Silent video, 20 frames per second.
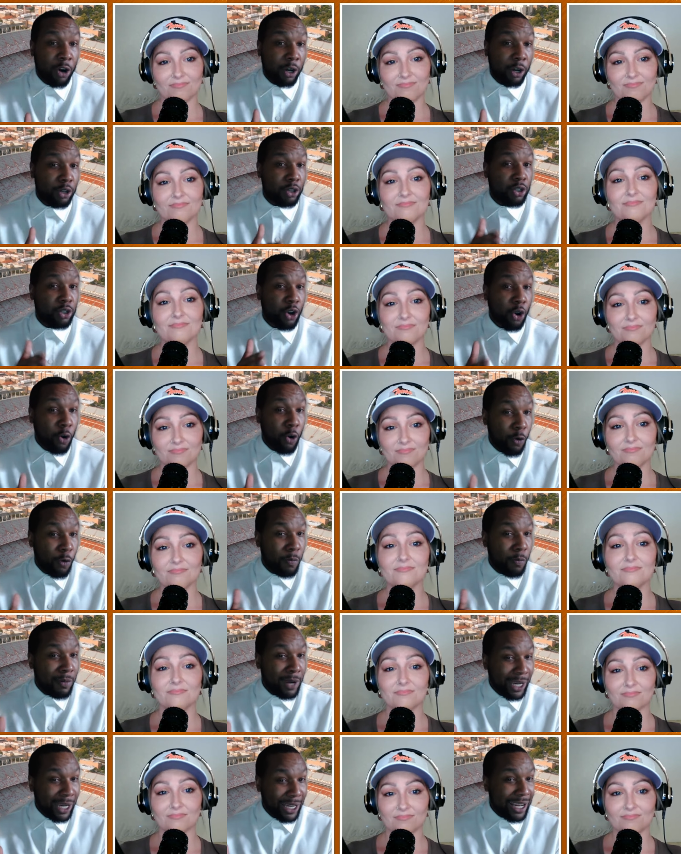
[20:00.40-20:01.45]
Speaker 1: so
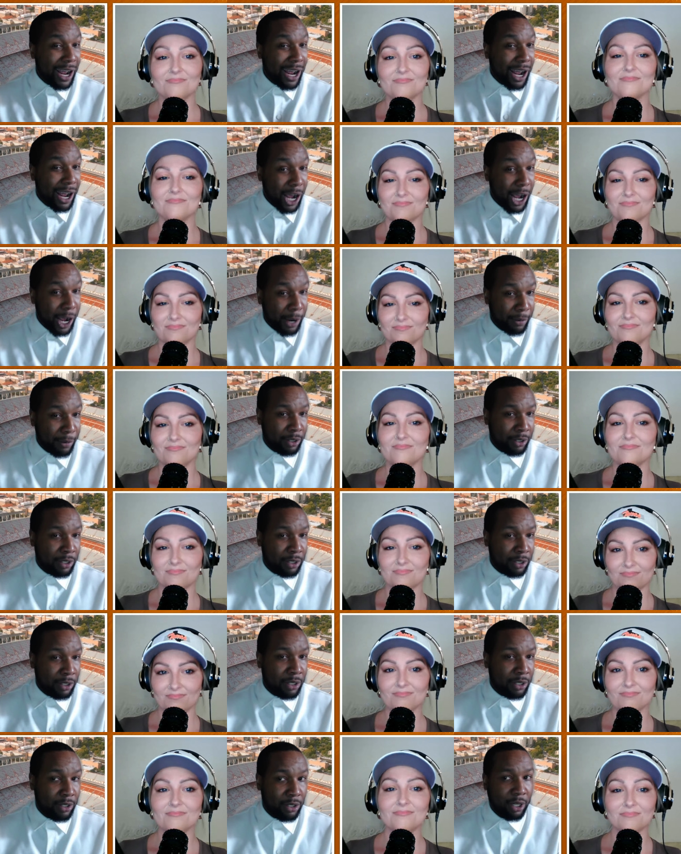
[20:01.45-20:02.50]
many
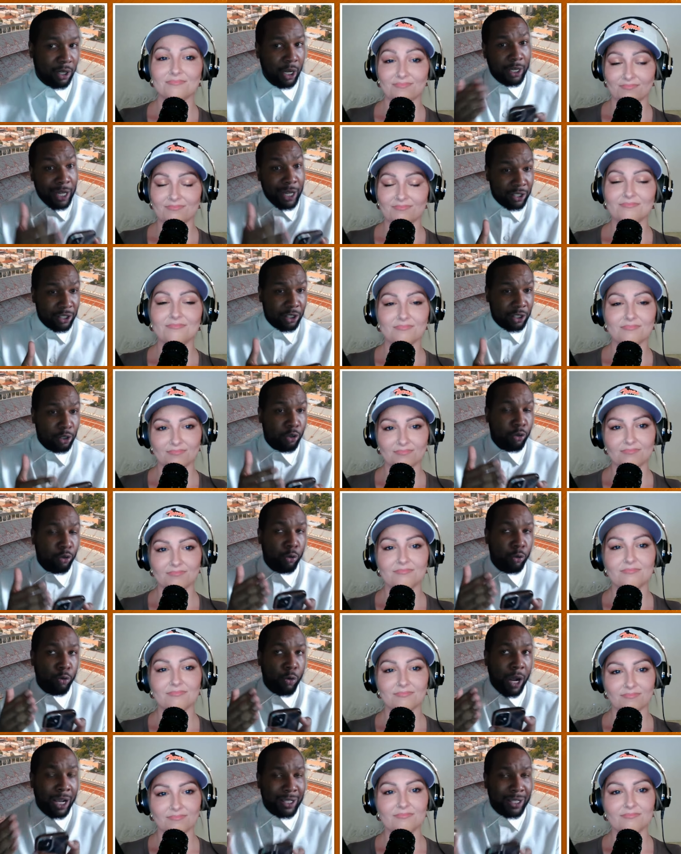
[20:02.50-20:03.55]
options next
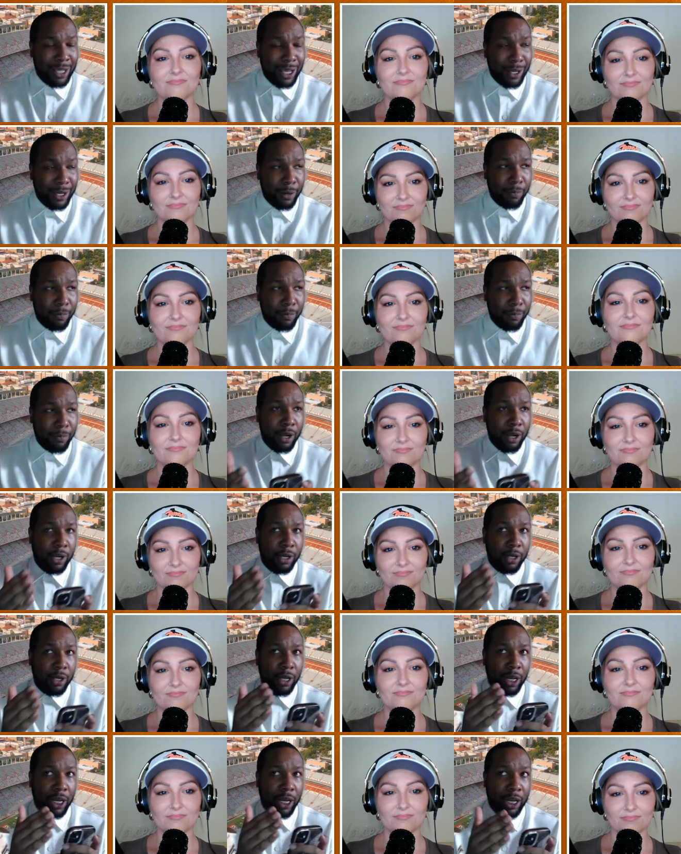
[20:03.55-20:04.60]
to Isaiah
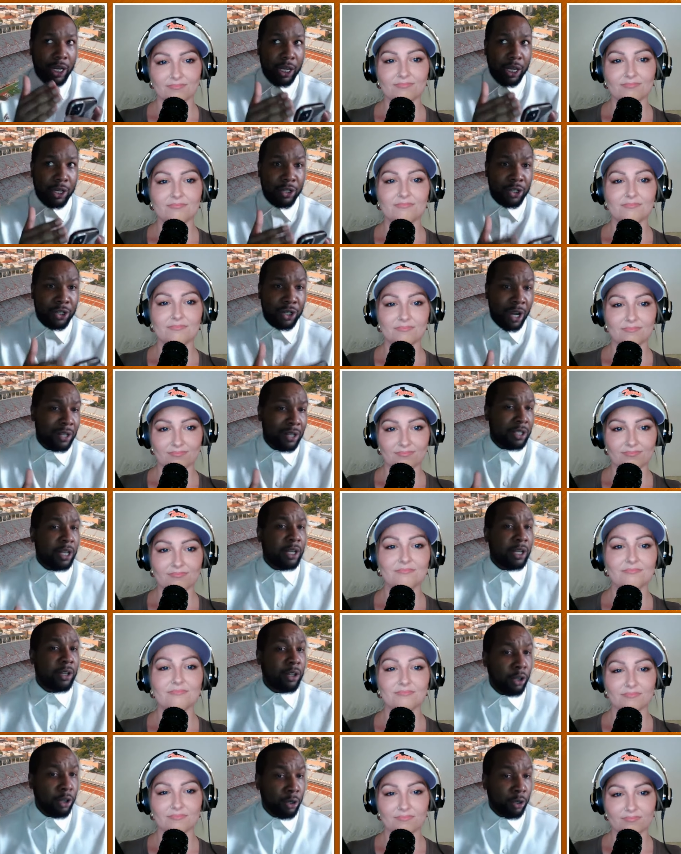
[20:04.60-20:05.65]
Bond and
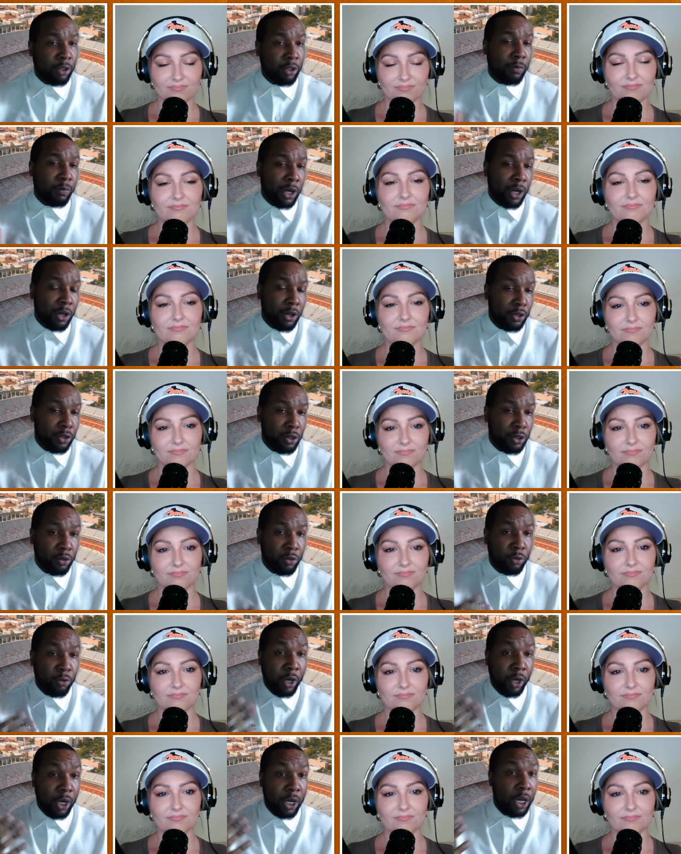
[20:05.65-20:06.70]
Johntay Cook compared
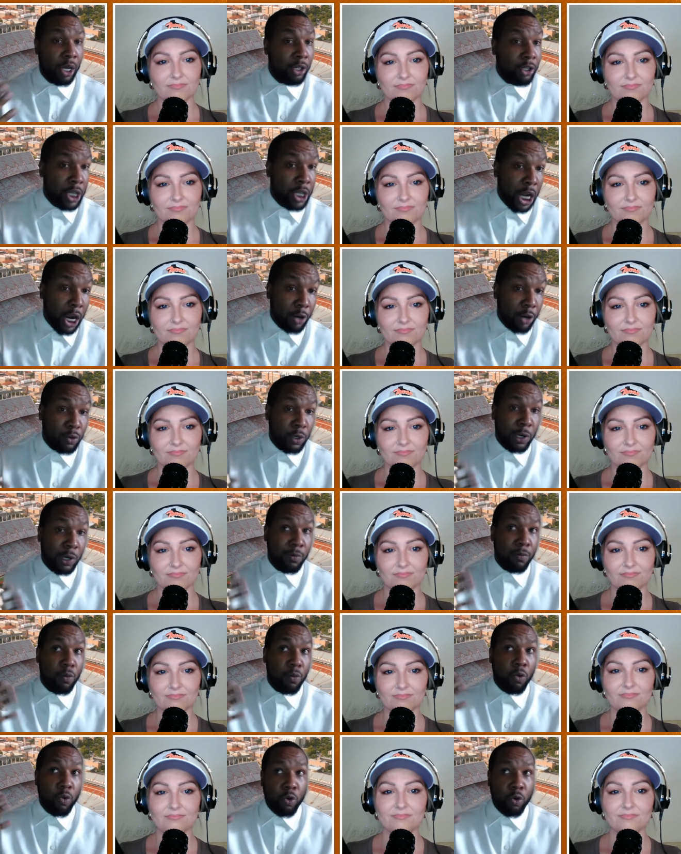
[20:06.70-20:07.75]
to DeAndre
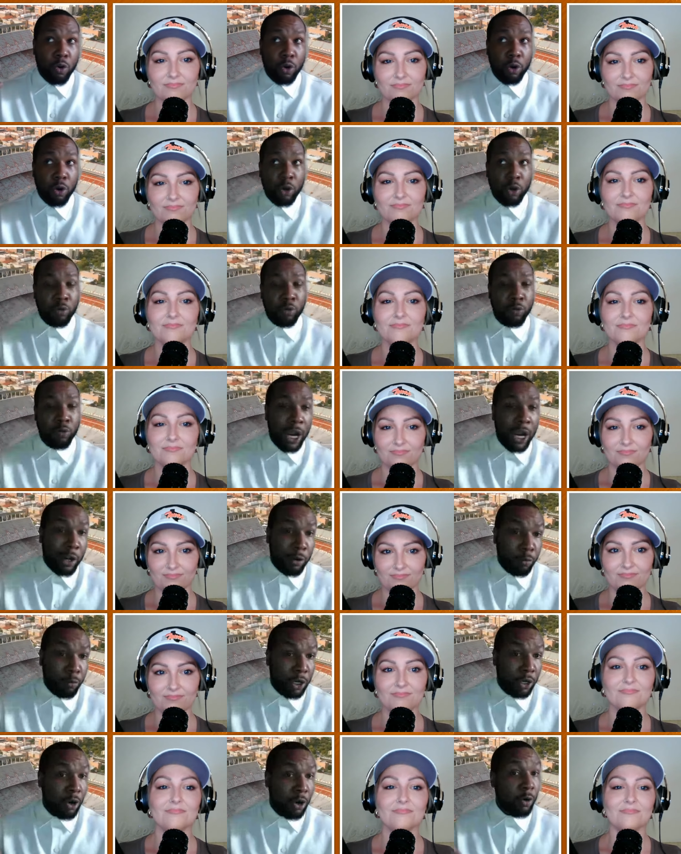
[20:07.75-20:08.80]
Moore, Ryan Wingo,
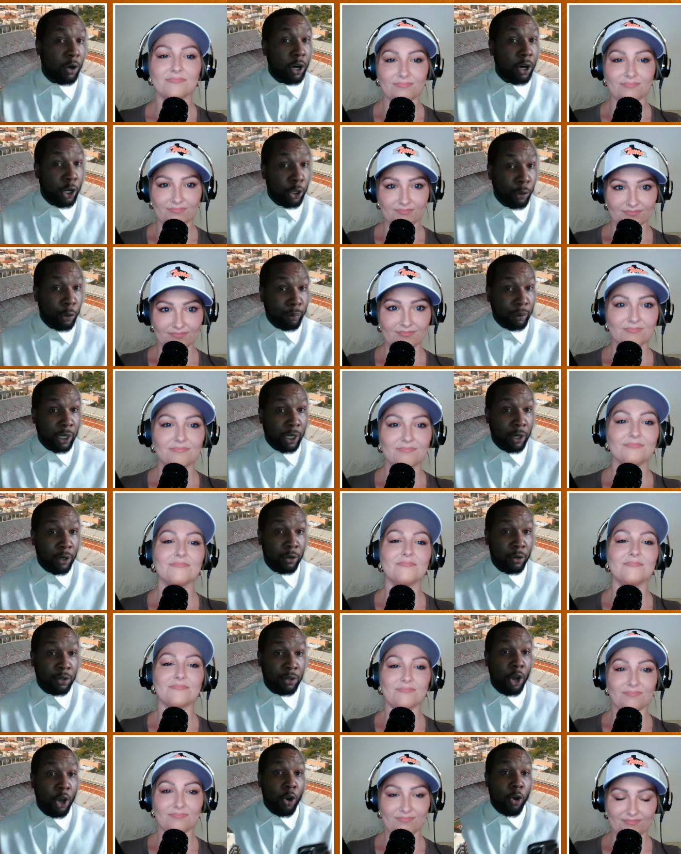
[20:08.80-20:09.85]
or other players
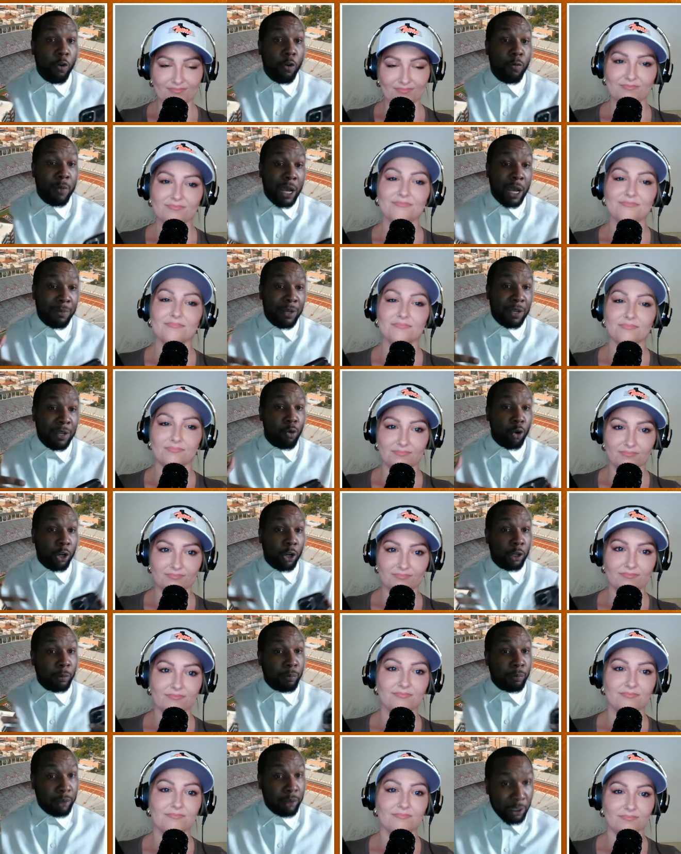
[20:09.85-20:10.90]
who may be more
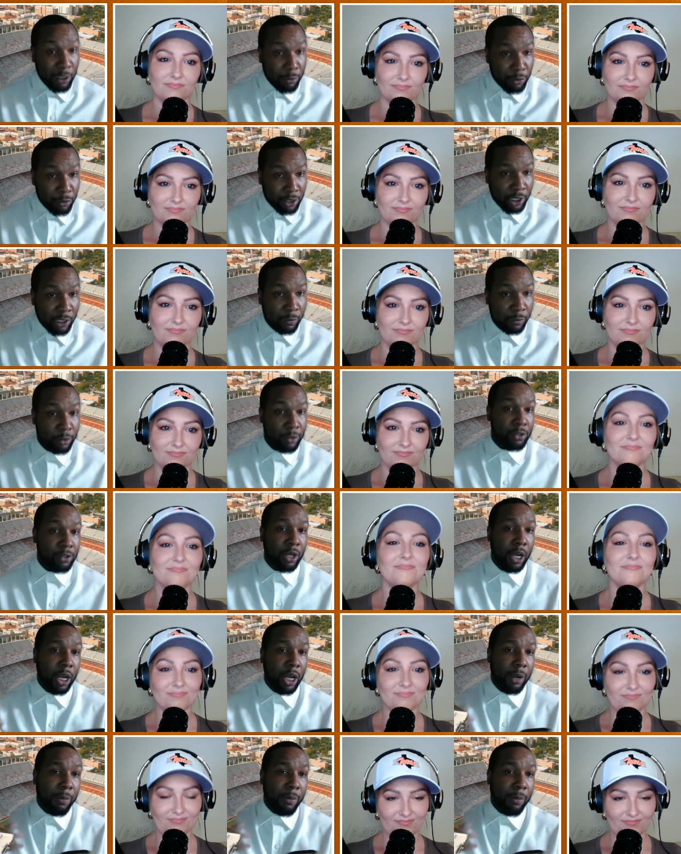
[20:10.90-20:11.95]
complete receivers, but
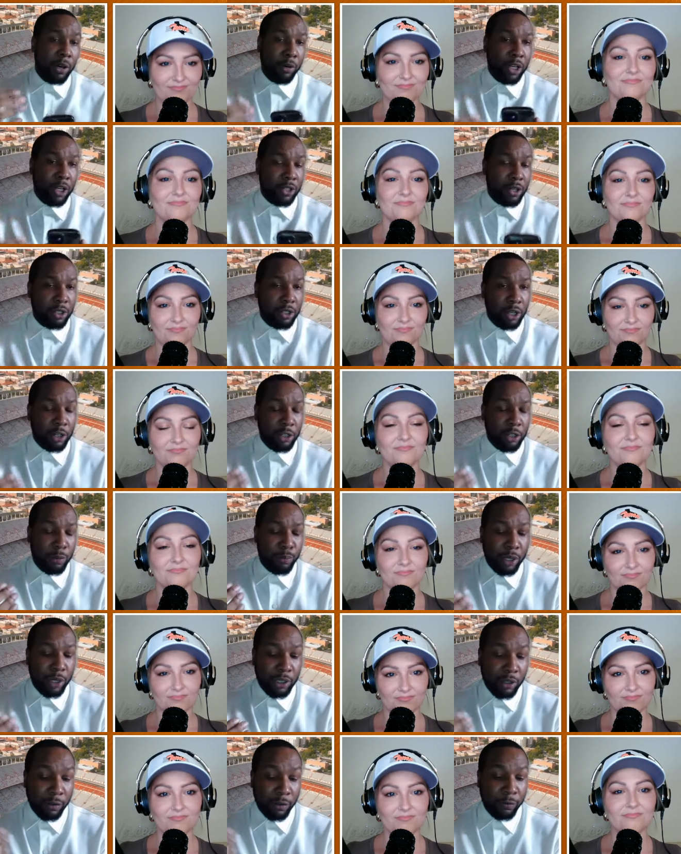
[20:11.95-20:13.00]
don't mm -hmm. necessarily bring the
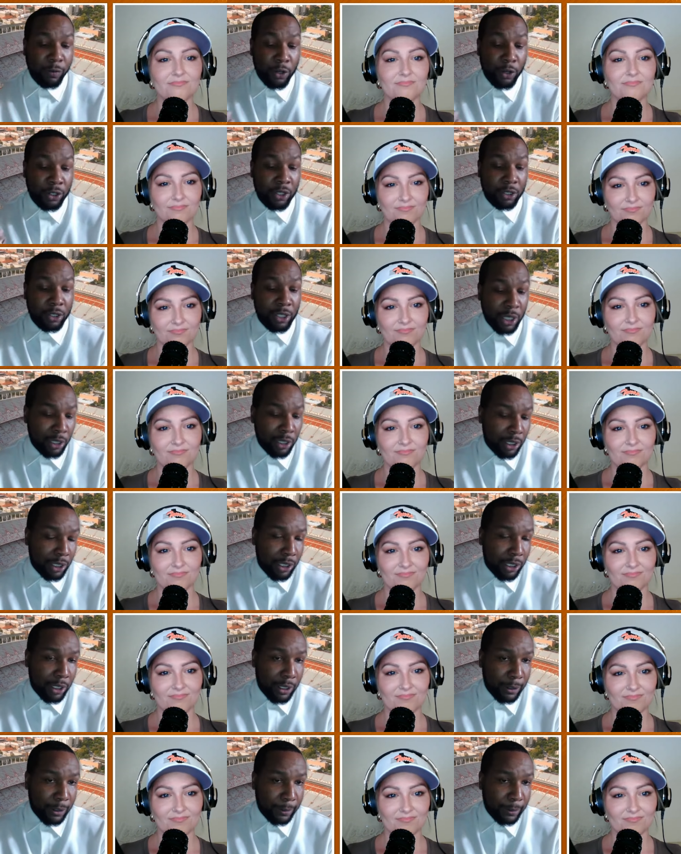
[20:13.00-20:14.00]
versatility